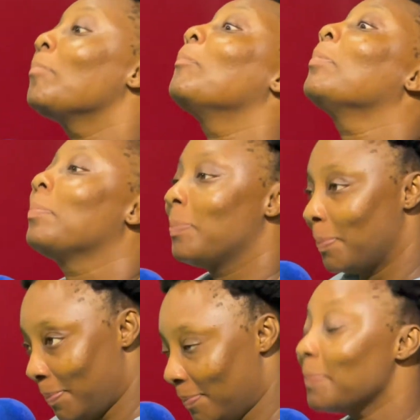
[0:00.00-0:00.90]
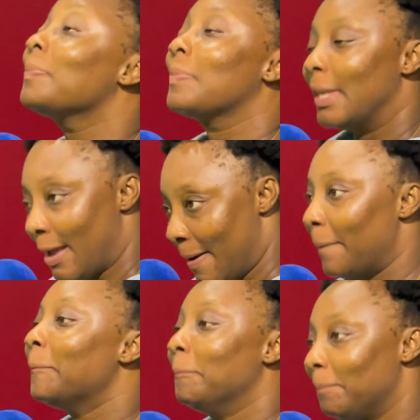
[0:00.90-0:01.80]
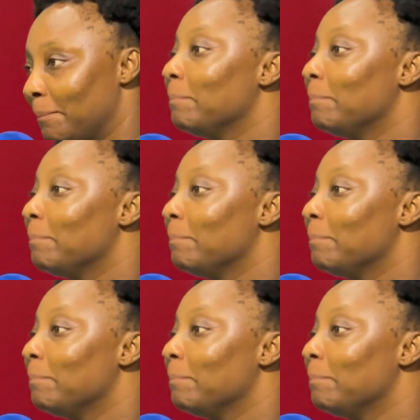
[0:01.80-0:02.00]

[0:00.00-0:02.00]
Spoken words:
share of parents' marriages as well?